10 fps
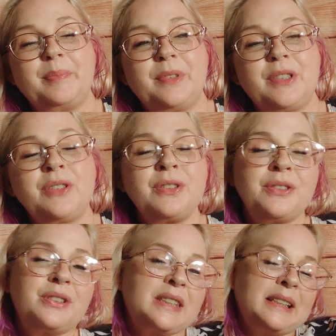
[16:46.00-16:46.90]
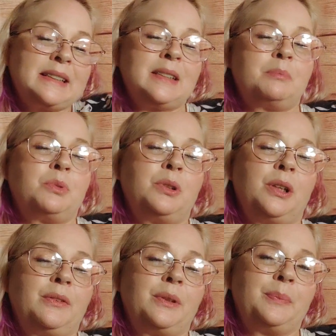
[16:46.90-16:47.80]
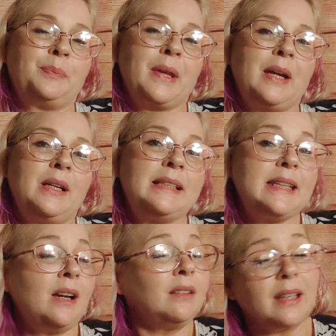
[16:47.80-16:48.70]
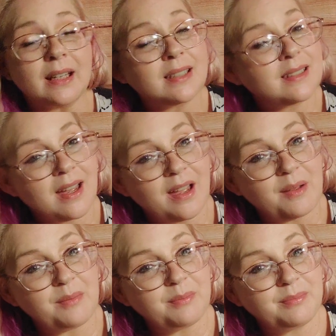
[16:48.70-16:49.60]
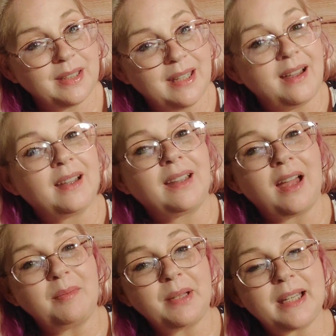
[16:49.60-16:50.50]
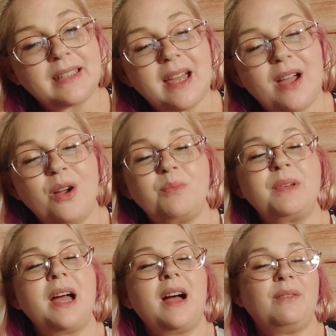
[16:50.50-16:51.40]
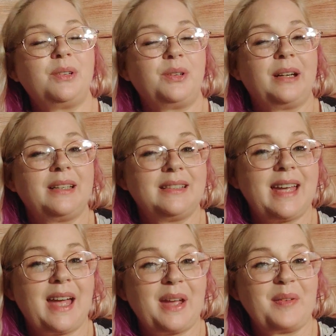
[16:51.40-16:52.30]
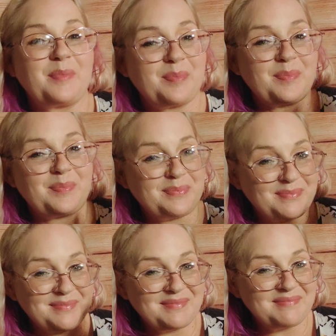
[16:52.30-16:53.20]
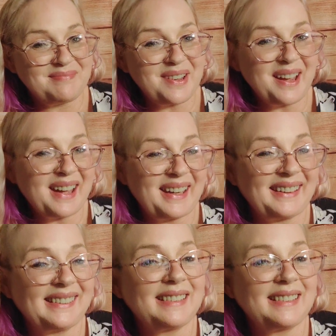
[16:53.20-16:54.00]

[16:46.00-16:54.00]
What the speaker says: So there's the things to mull over. Until next time, God bless. I hope you have a great day. Bye.